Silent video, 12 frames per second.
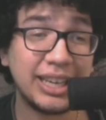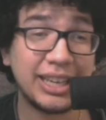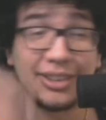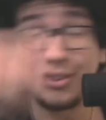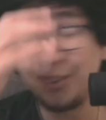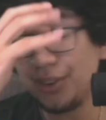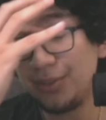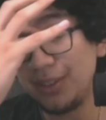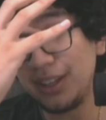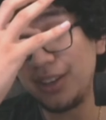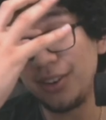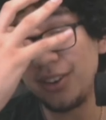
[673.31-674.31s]
the nerf
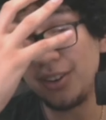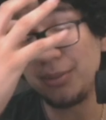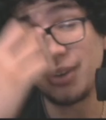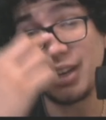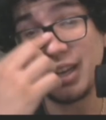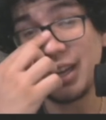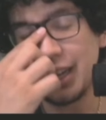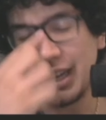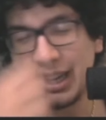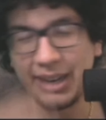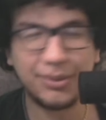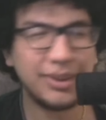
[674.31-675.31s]
did hurt him a lot,
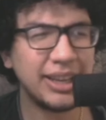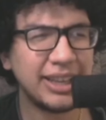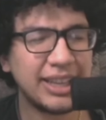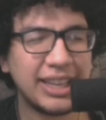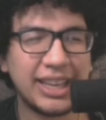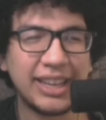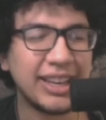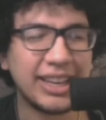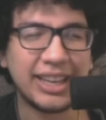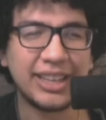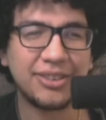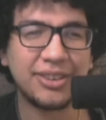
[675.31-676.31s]
and I feel like that he
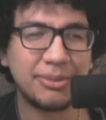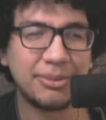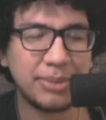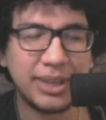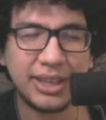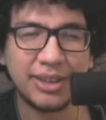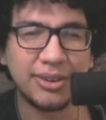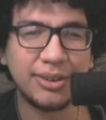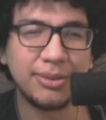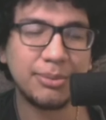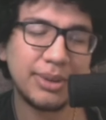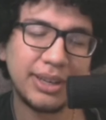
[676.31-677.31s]
didn't get to be
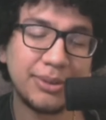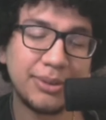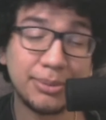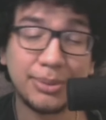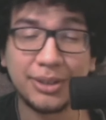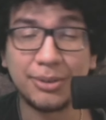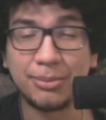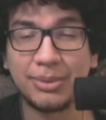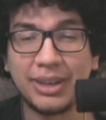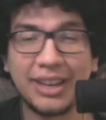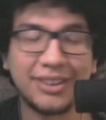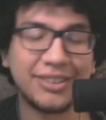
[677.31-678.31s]
nerfed, but he was pretty OP,
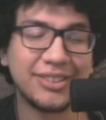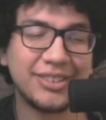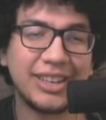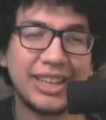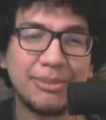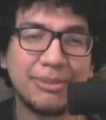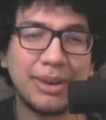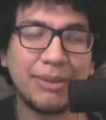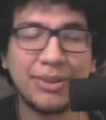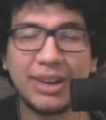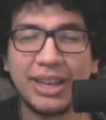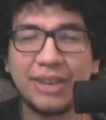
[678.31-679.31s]
I understand. But I
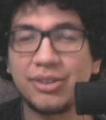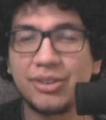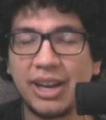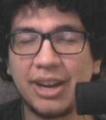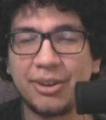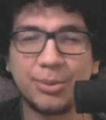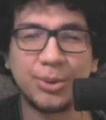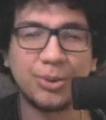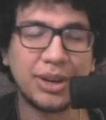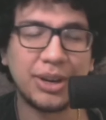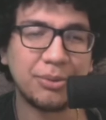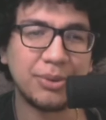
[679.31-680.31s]
feel like he was counterable,
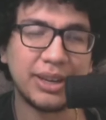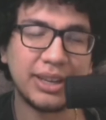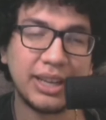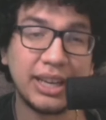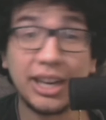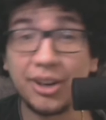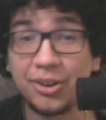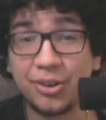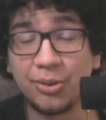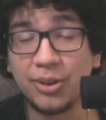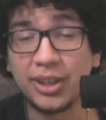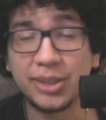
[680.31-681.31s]
right, with
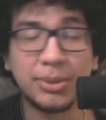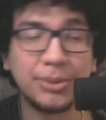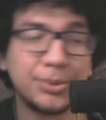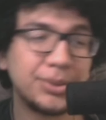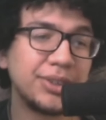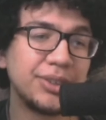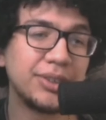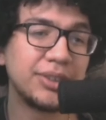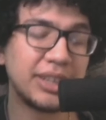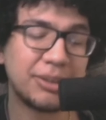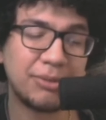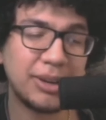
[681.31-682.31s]
Eldegoss, Bubble
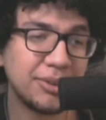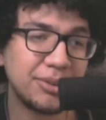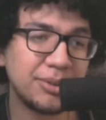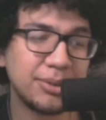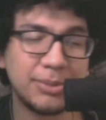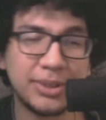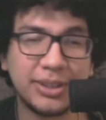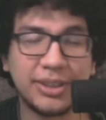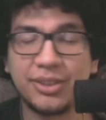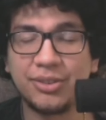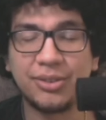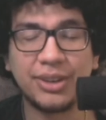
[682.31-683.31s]
Shield, and crowd control
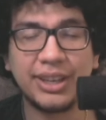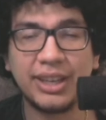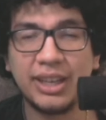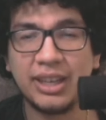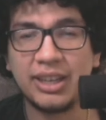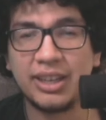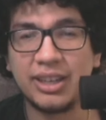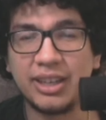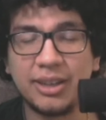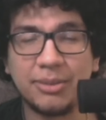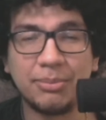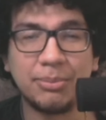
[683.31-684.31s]
abilities,
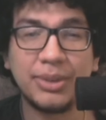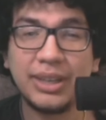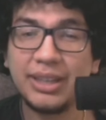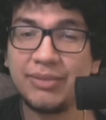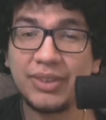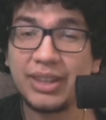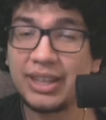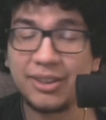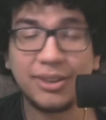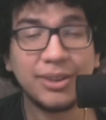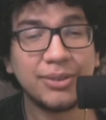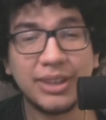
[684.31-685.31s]
right? But the
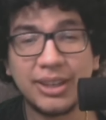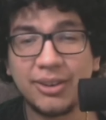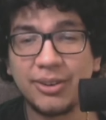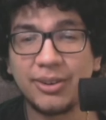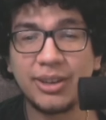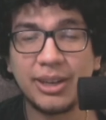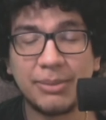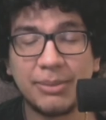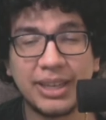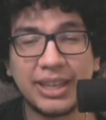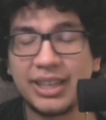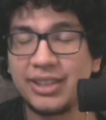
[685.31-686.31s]
nerf did hurt him,
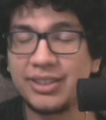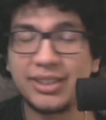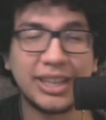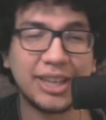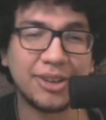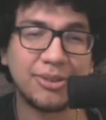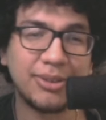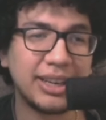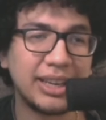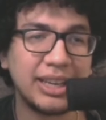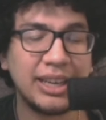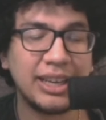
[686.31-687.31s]
and he's just not
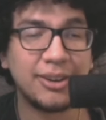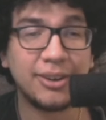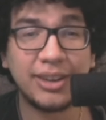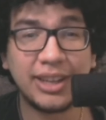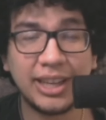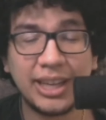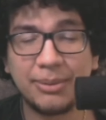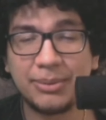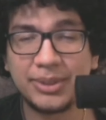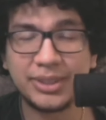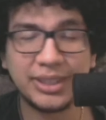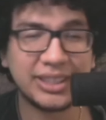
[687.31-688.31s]
great. Early game
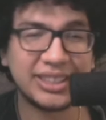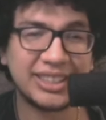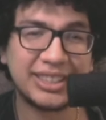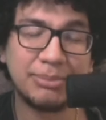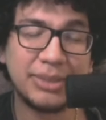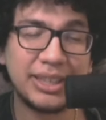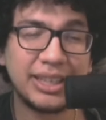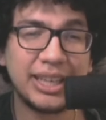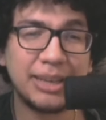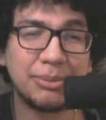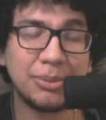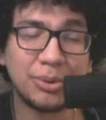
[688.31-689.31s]
sucks, mid
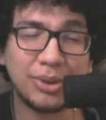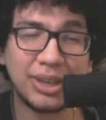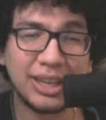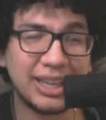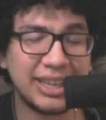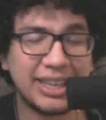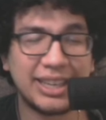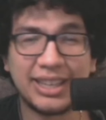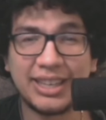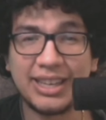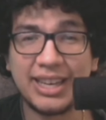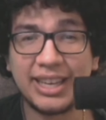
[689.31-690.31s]
game okay,
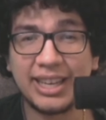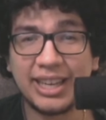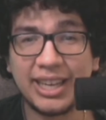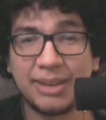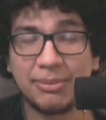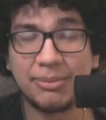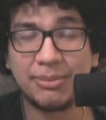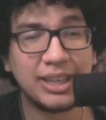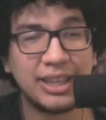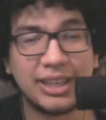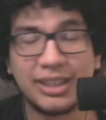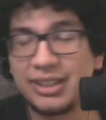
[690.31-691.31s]
and late game
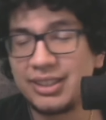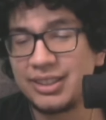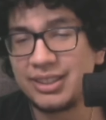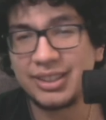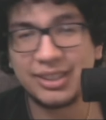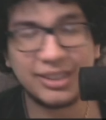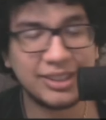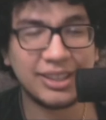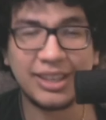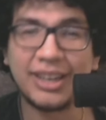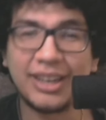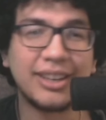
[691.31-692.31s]
just
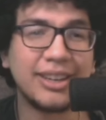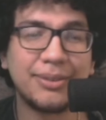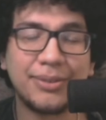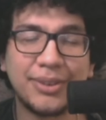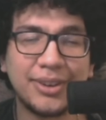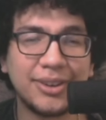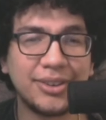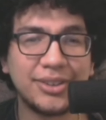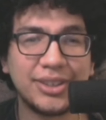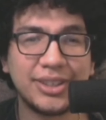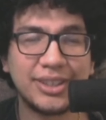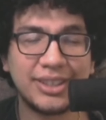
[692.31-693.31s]
not enough. You know, you're
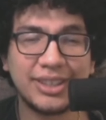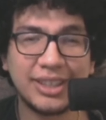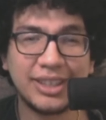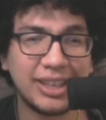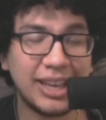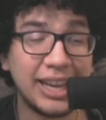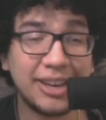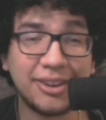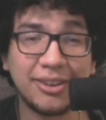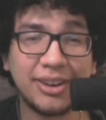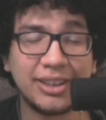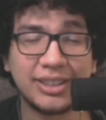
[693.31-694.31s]
just a
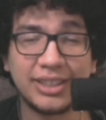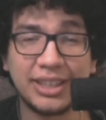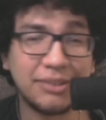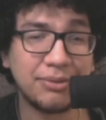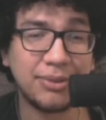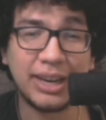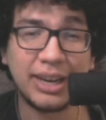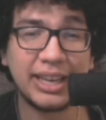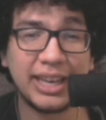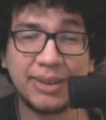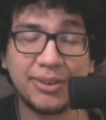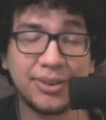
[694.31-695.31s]
ganker, honestly, and for late
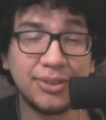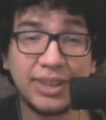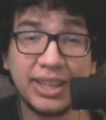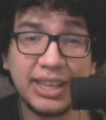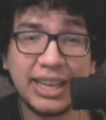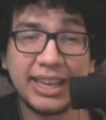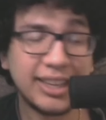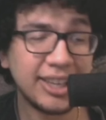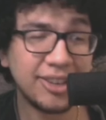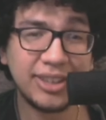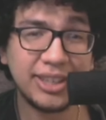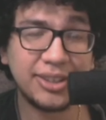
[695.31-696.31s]
game you don't need
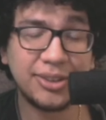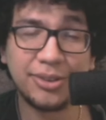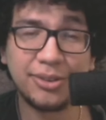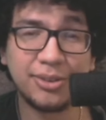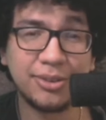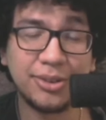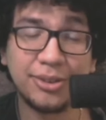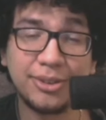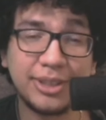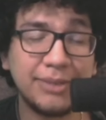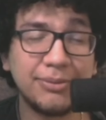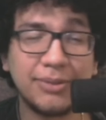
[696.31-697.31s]
ganking. You need to do those
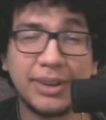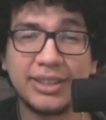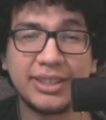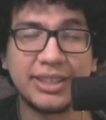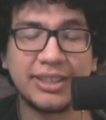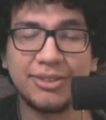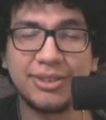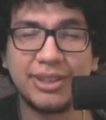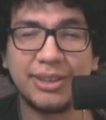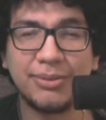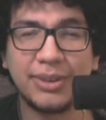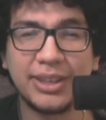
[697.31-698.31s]
team fights, and those
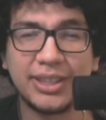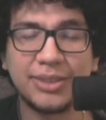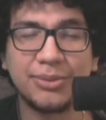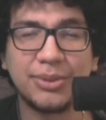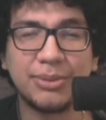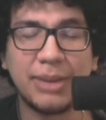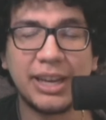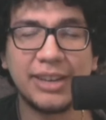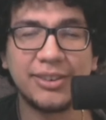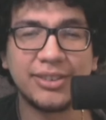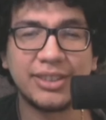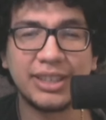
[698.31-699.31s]
team fights is what
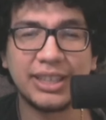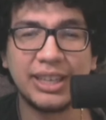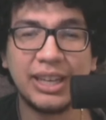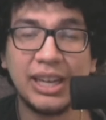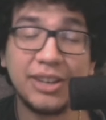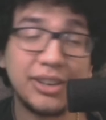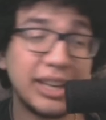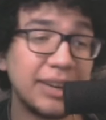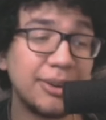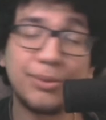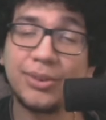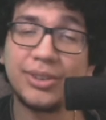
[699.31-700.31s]
matters, and you gotta
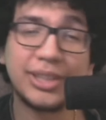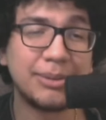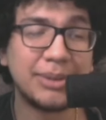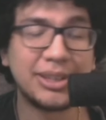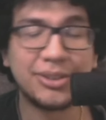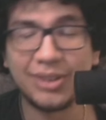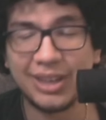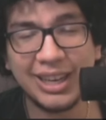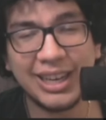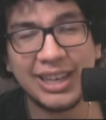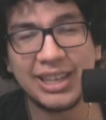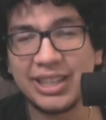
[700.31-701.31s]
hope for your teammates to
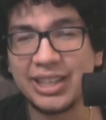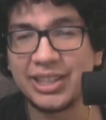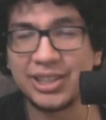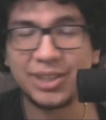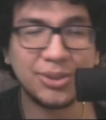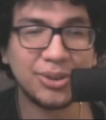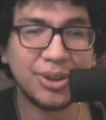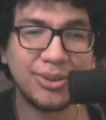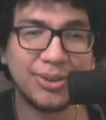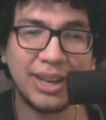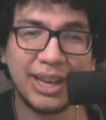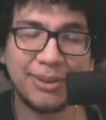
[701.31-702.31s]
engage. And in solo
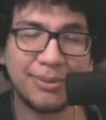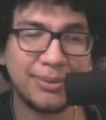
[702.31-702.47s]
queue life,